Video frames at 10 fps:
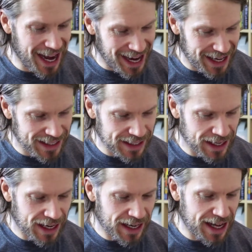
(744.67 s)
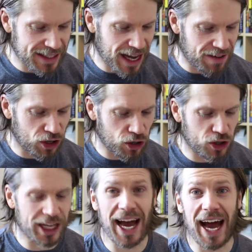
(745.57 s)
and let's have a
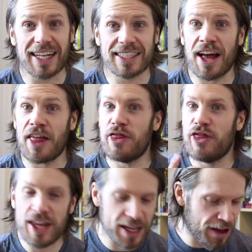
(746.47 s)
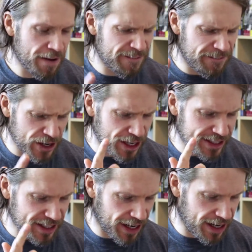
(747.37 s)
look at the
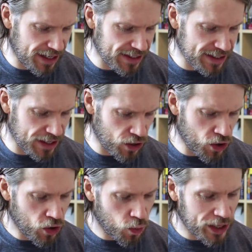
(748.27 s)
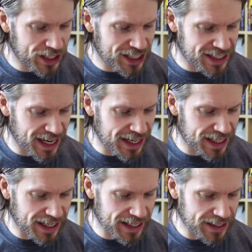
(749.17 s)
first answer, which
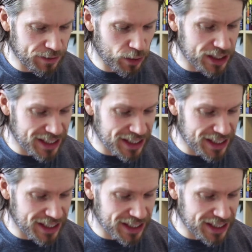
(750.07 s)
sadly